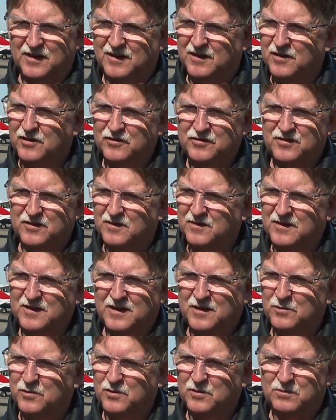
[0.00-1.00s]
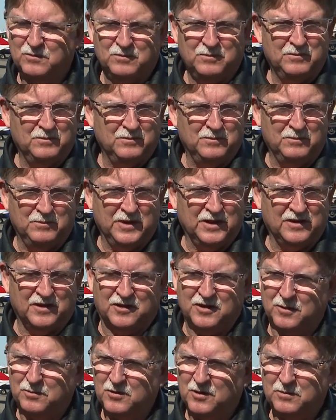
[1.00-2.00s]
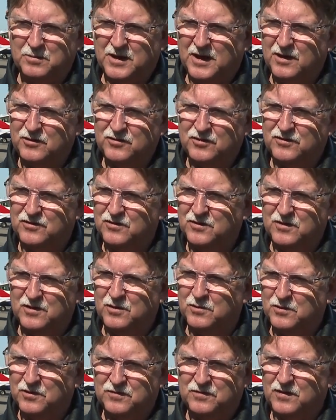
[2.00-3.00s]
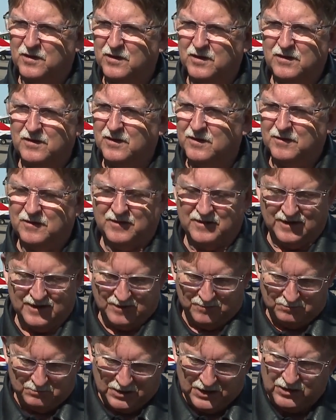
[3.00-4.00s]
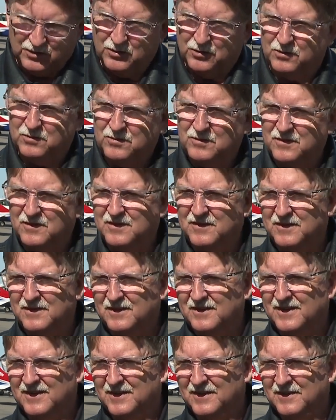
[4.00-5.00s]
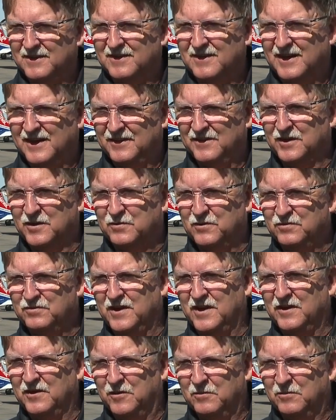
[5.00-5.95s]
everything else and, and we'll make a couple of passes through there with FLIR and, and bingo, uh, I think we